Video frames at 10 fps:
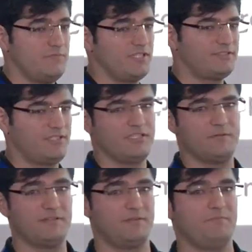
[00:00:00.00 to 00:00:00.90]
I'm not
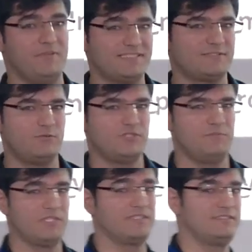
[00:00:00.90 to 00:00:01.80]
talking about the best
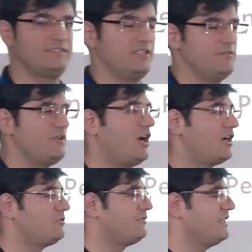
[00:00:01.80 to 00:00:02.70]
solution because it's gonna be
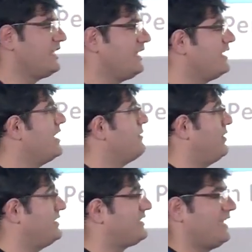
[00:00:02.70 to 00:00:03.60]
hard to find that,
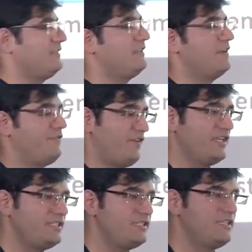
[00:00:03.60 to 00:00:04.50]
but you can
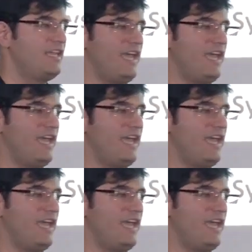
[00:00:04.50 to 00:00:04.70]
find it